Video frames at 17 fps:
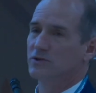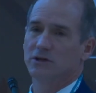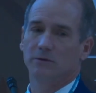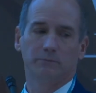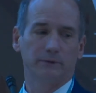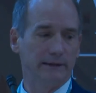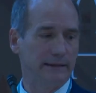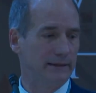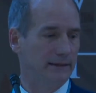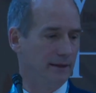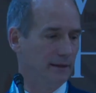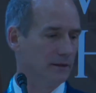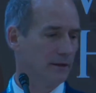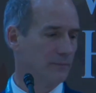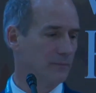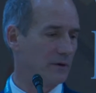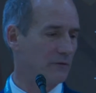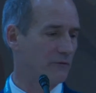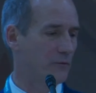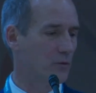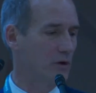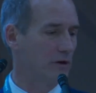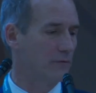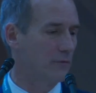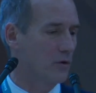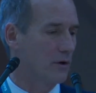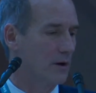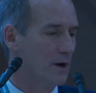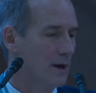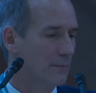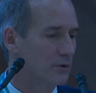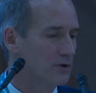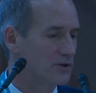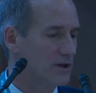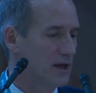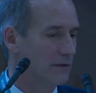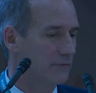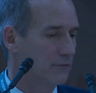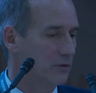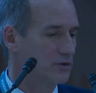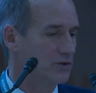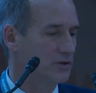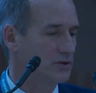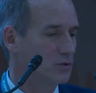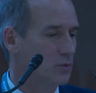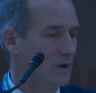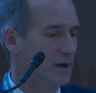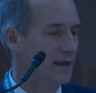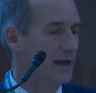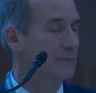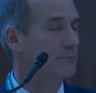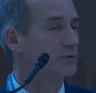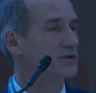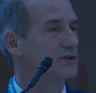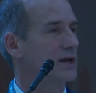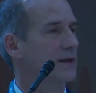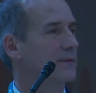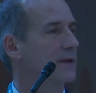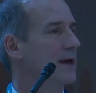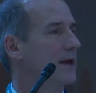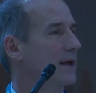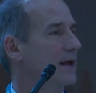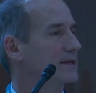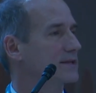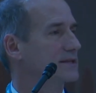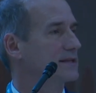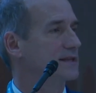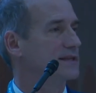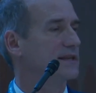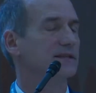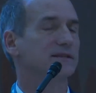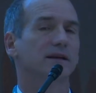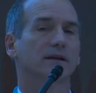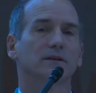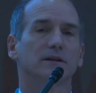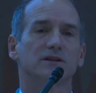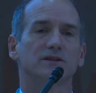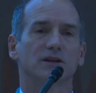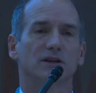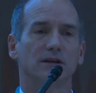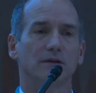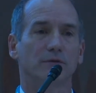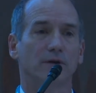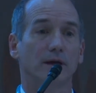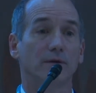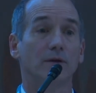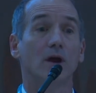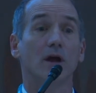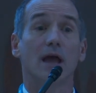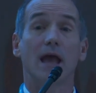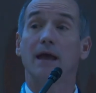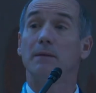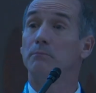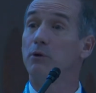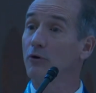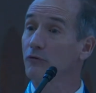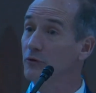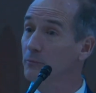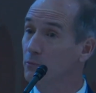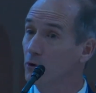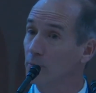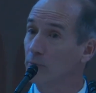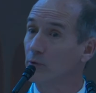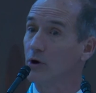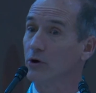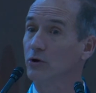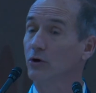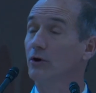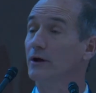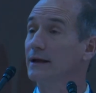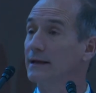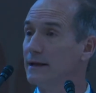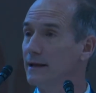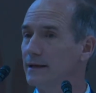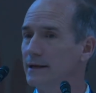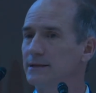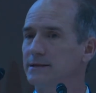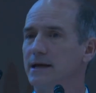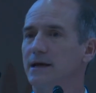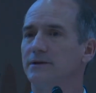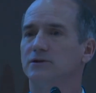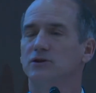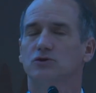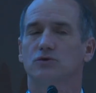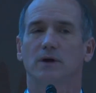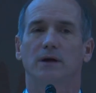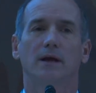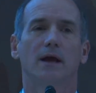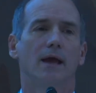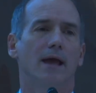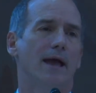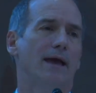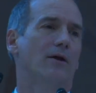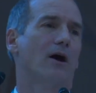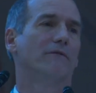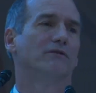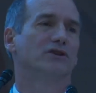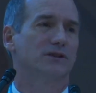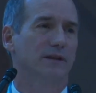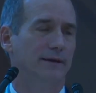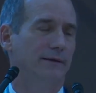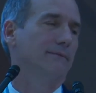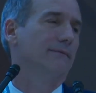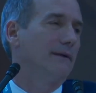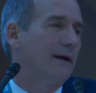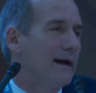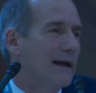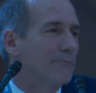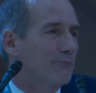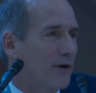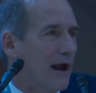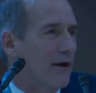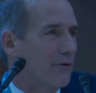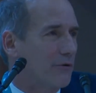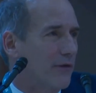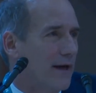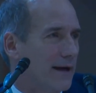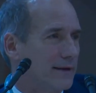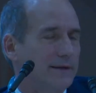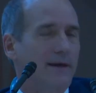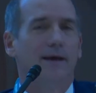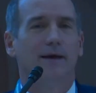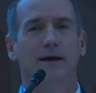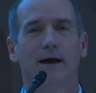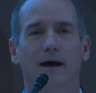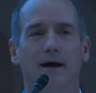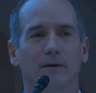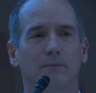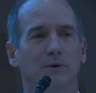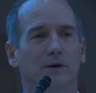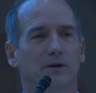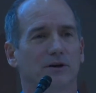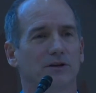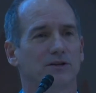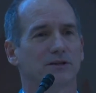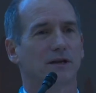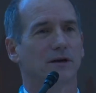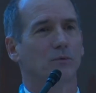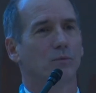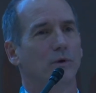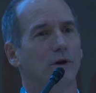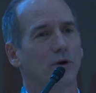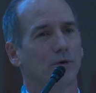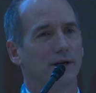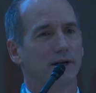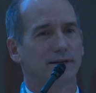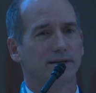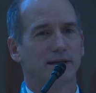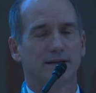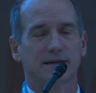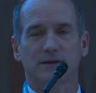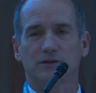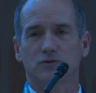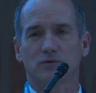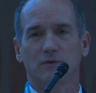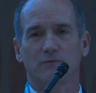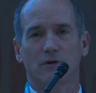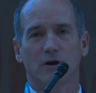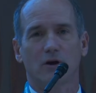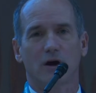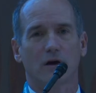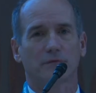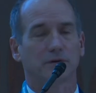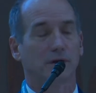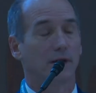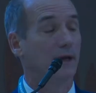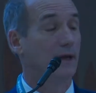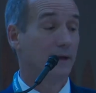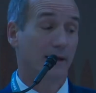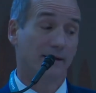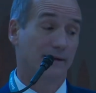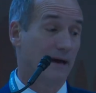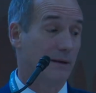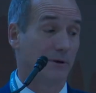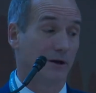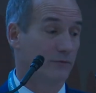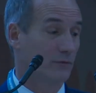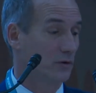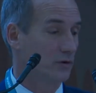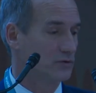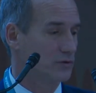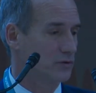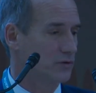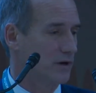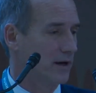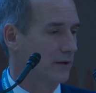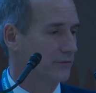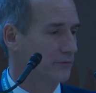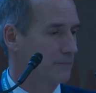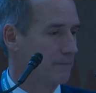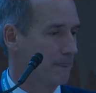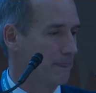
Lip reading: complete healing, about 44% versus 28%, as statistically significant in both the per protocol and again, intent to treat. And obviously, I'm proud of that because we don't hit intent to treat very often in diabetic foot ulcer trials.